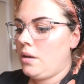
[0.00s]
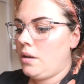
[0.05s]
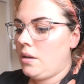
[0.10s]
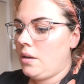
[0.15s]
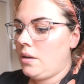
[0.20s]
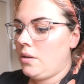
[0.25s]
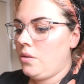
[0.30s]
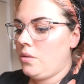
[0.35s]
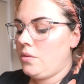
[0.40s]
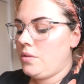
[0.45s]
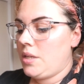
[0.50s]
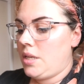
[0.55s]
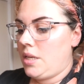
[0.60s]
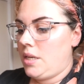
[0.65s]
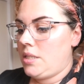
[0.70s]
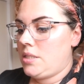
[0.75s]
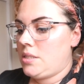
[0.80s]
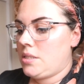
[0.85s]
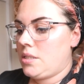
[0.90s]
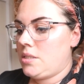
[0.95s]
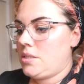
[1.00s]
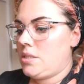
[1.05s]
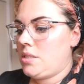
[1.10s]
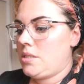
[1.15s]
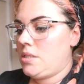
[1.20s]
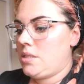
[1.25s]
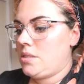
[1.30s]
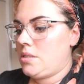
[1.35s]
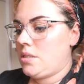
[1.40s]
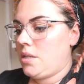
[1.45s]
I got this because
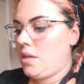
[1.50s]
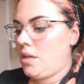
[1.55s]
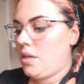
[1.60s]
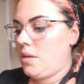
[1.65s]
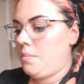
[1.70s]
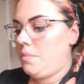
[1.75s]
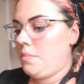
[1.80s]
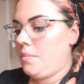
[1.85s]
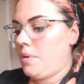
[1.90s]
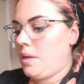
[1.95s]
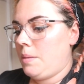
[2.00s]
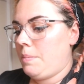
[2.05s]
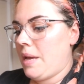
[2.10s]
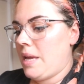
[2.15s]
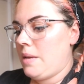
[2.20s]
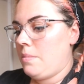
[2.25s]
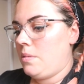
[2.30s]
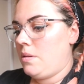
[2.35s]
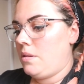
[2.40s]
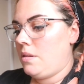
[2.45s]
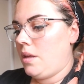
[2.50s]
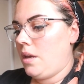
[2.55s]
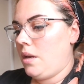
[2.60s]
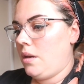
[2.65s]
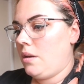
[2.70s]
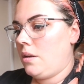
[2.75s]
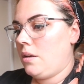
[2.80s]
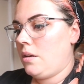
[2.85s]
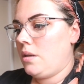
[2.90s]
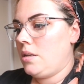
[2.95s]
this is a baby thing.